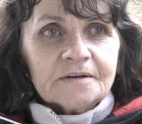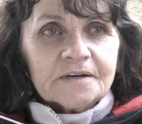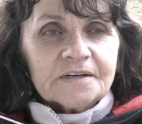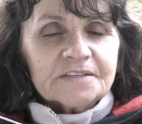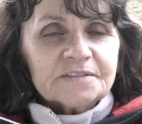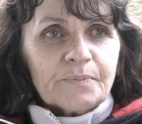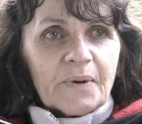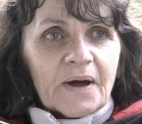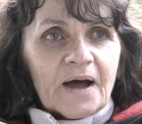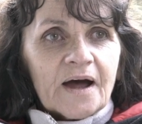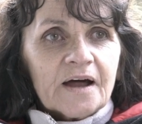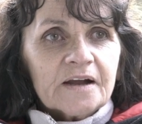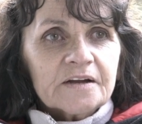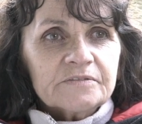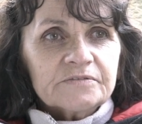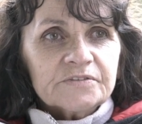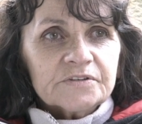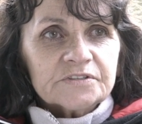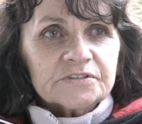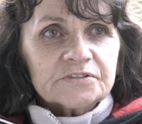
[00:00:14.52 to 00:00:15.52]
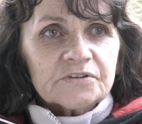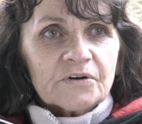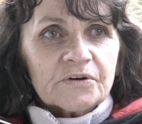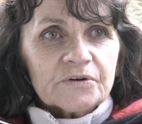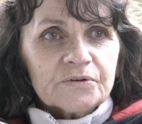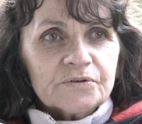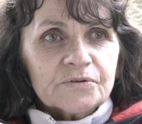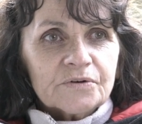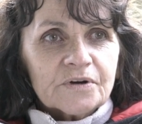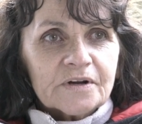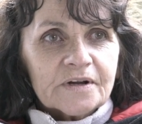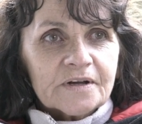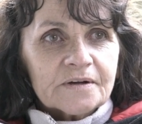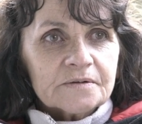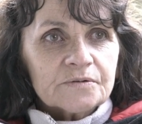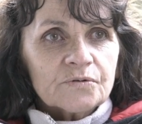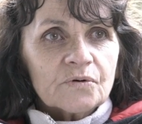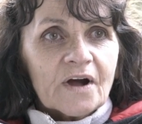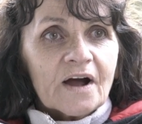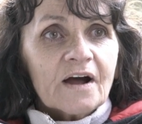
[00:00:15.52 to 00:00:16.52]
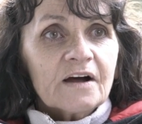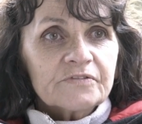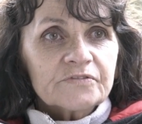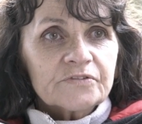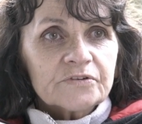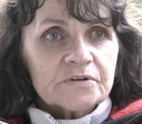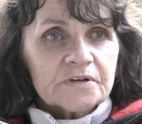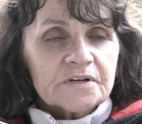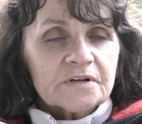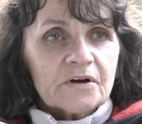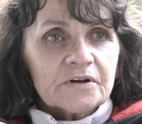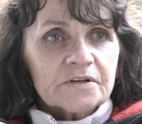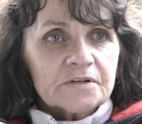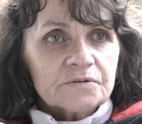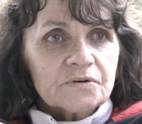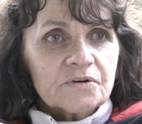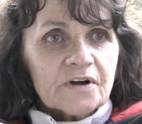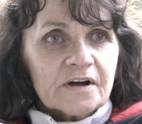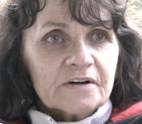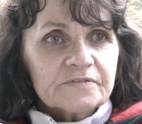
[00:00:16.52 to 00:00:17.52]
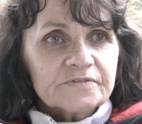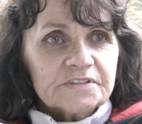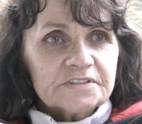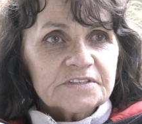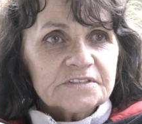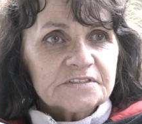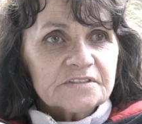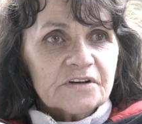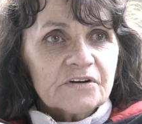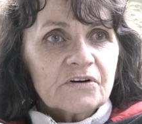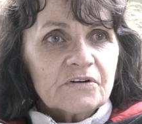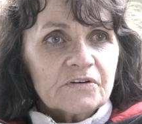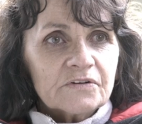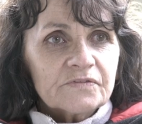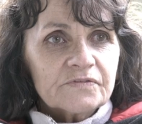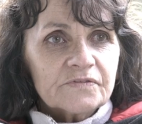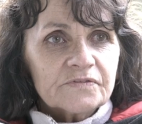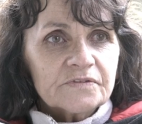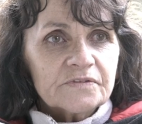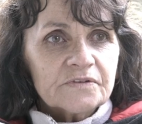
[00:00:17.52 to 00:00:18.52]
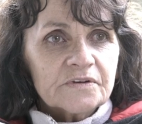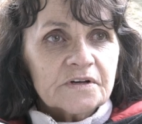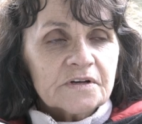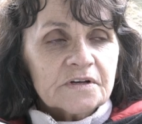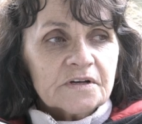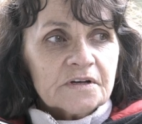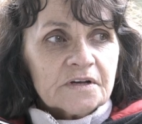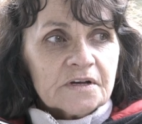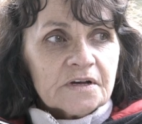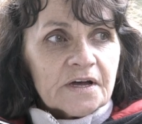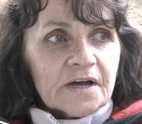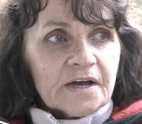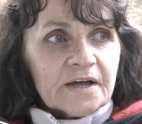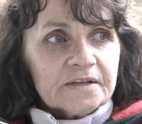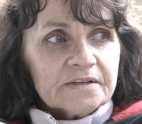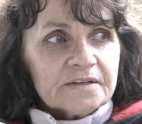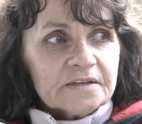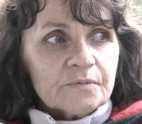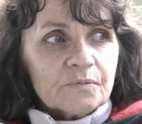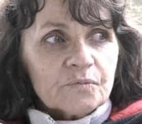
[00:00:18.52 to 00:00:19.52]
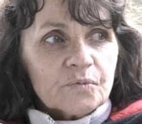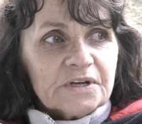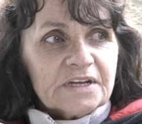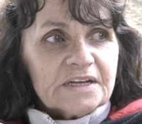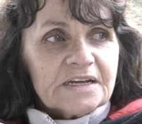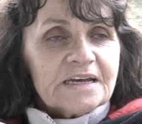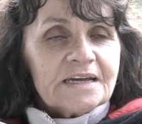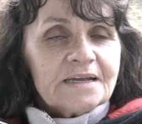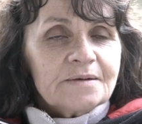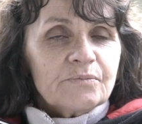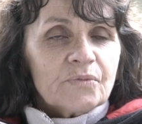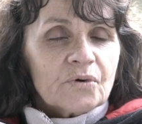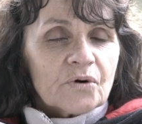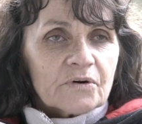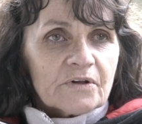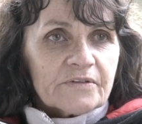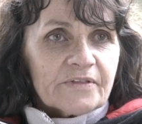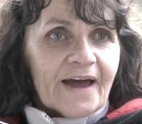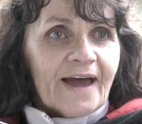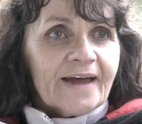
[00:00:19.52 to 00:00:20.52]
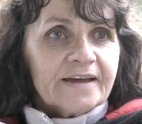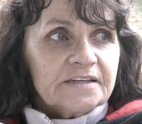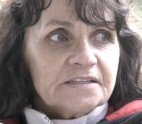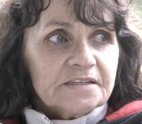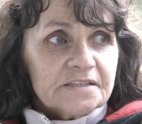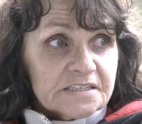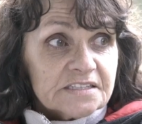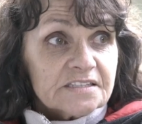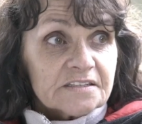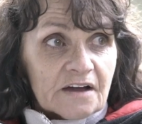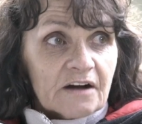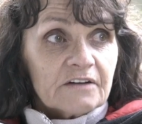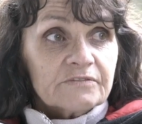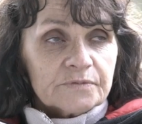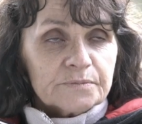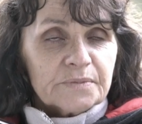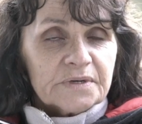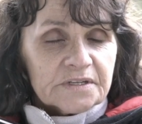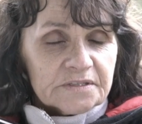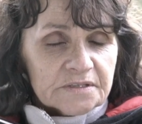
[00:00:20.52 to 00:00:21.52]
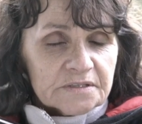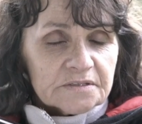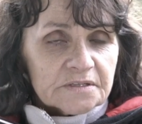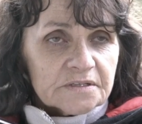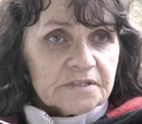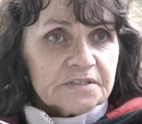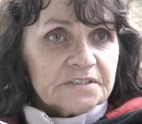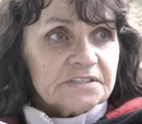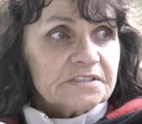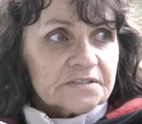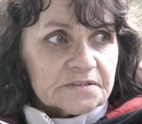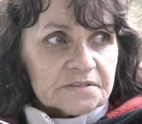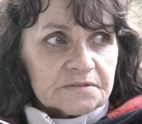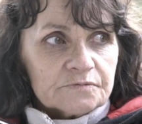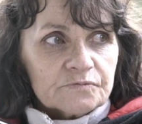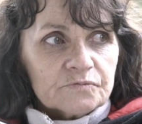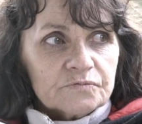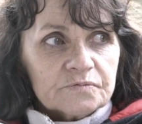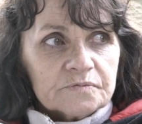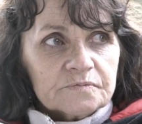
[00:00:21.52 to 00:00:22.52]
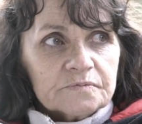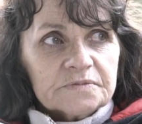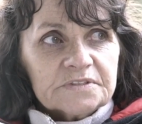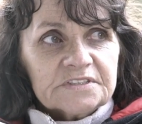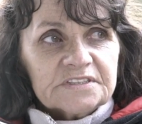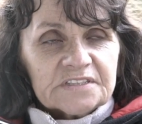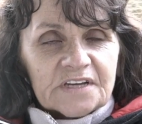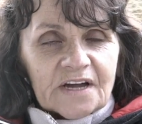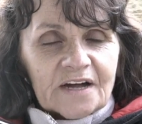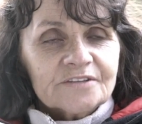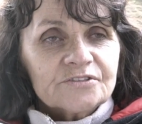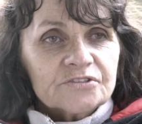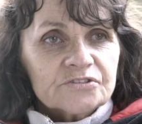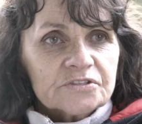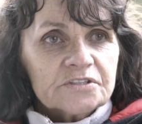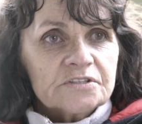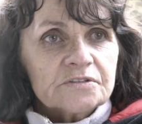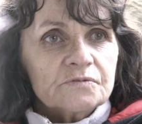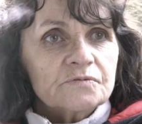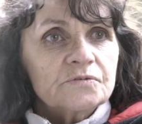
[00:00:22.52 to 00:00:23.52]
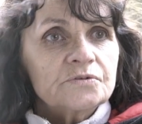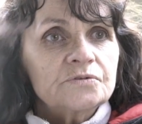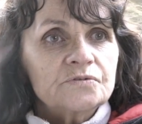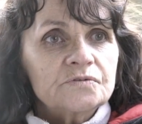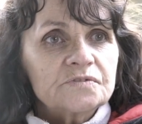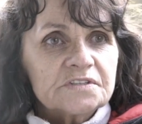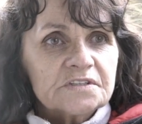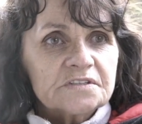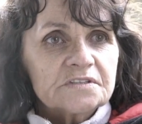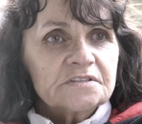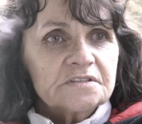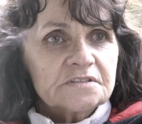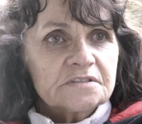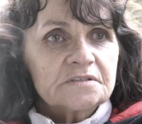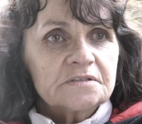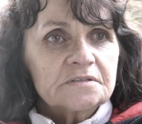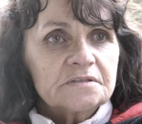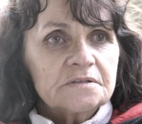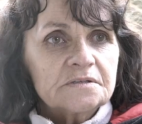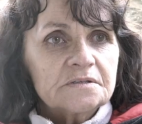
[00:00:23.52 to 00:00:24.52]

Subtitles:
it's part of you, so you're going to look after it like you look after yourself. And we need more of that in this government, in this country that rules us.